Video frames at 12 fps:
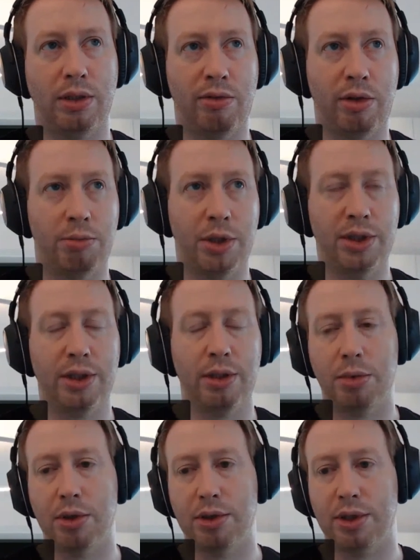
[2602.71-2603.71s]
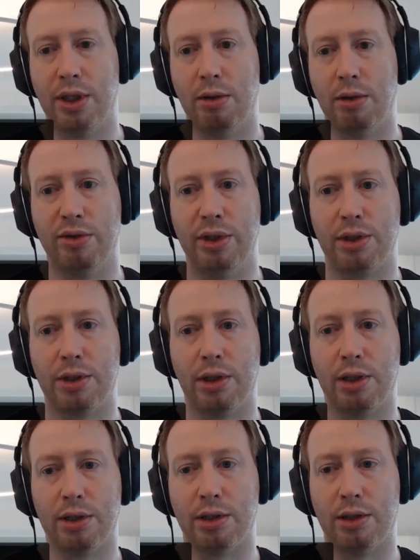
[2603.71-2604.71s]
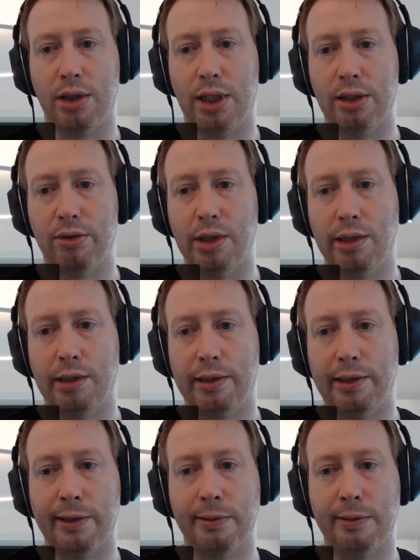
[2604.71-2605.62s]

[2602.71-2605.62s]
different principles that we've discussed, I think